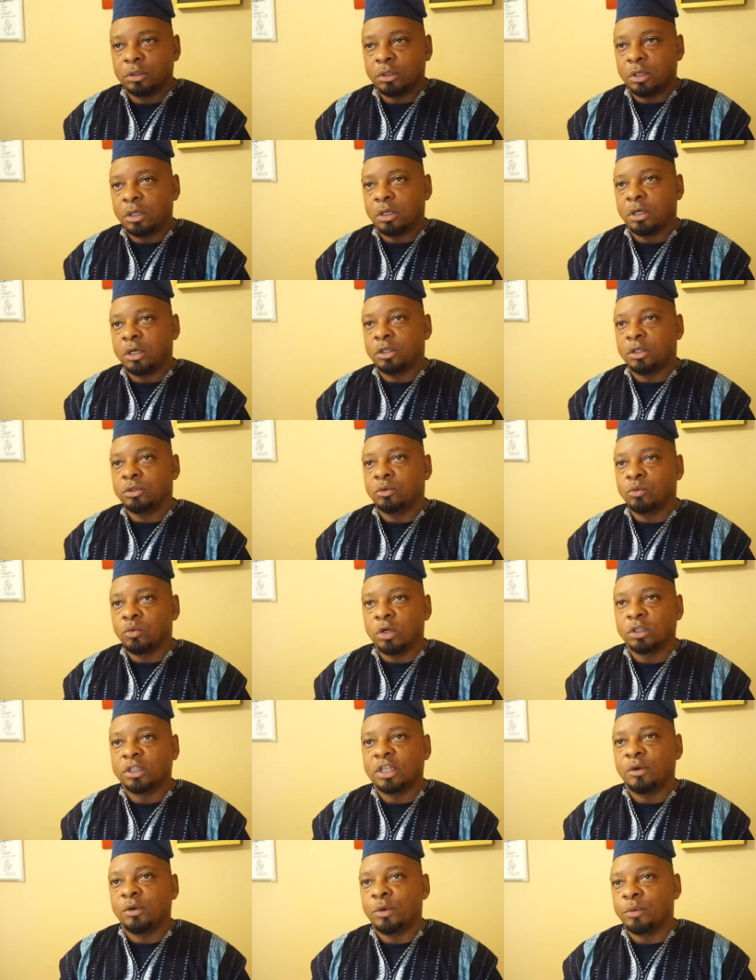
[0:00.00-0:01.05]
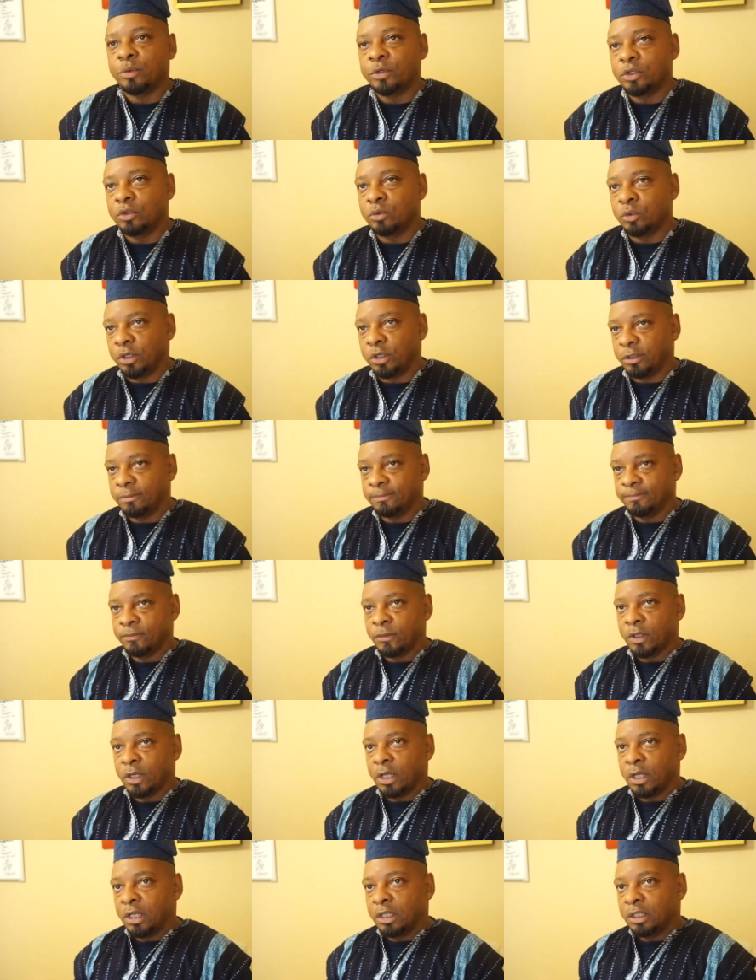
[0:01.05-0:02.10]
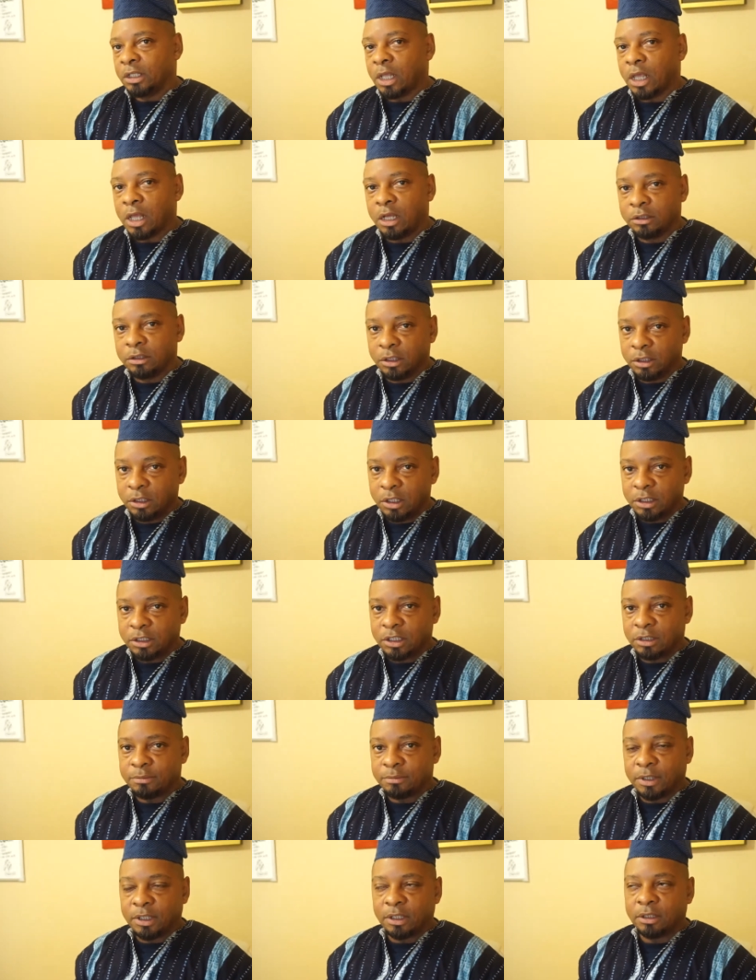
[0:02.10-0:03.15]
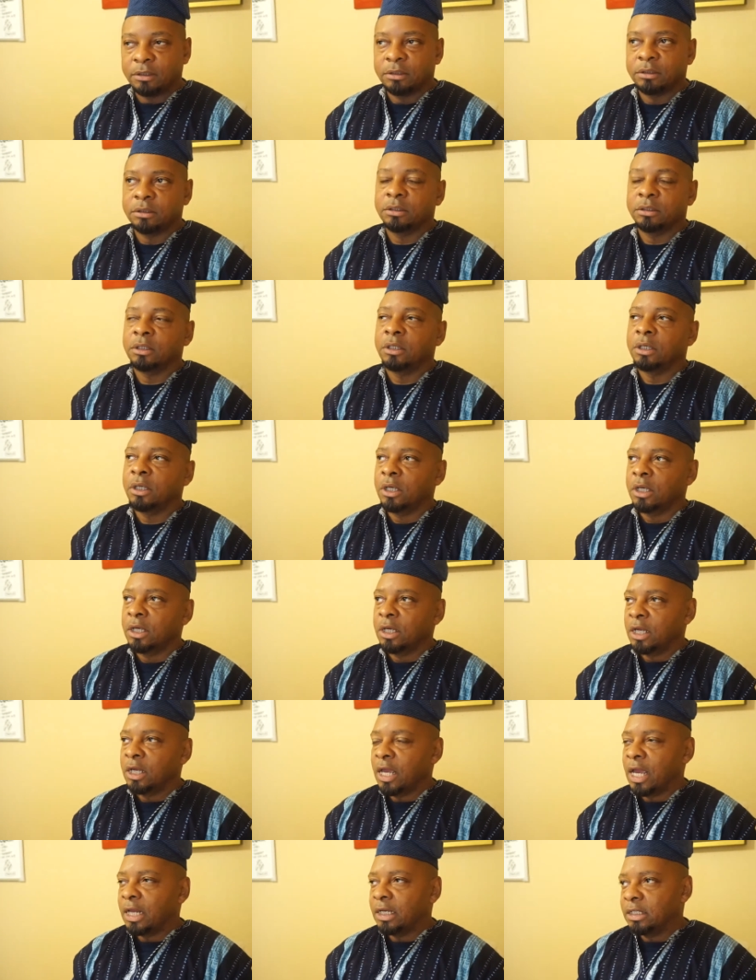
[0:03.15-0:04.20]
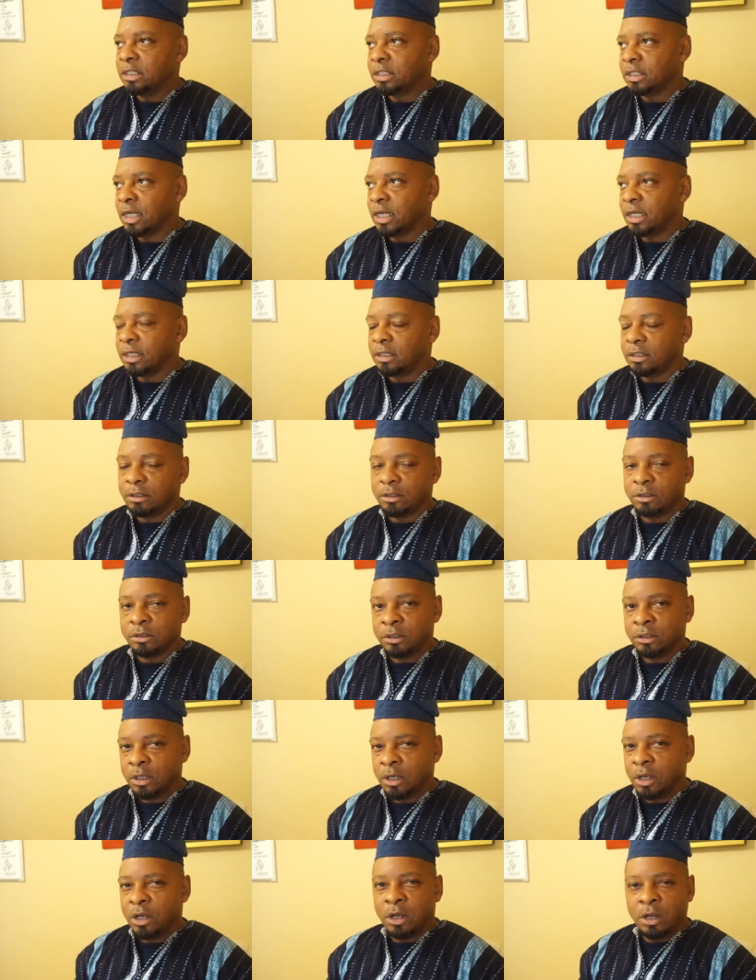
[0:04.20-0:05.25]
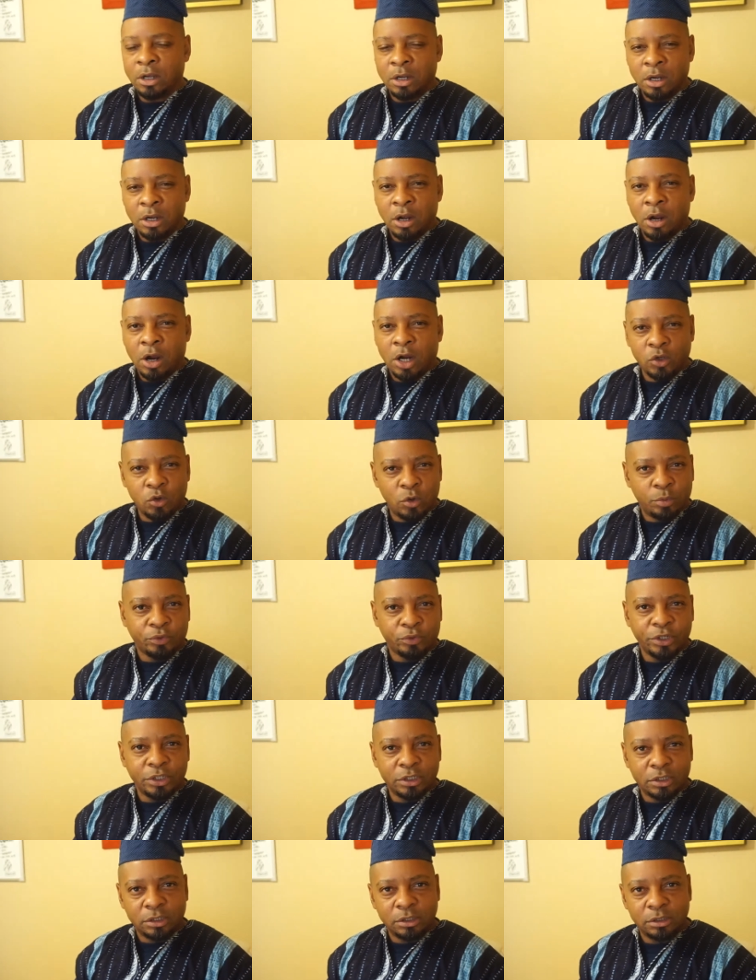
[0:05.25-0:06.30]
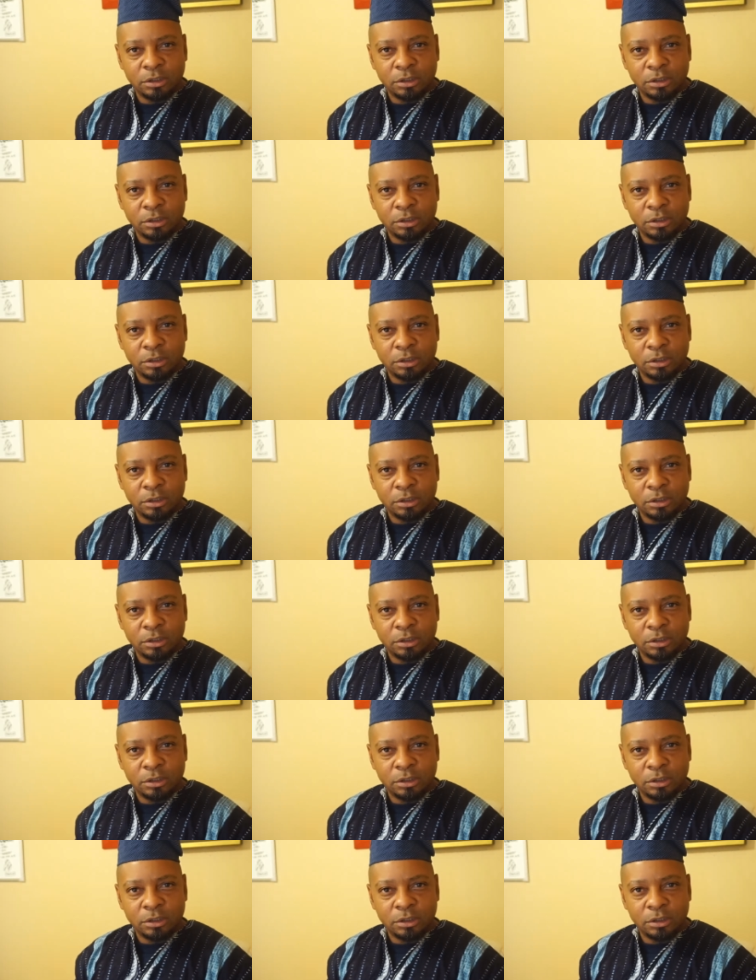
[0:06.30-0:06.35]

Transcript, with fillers: uh, the work that we were doing, the elder looked at me and he said, "Are you a priest?"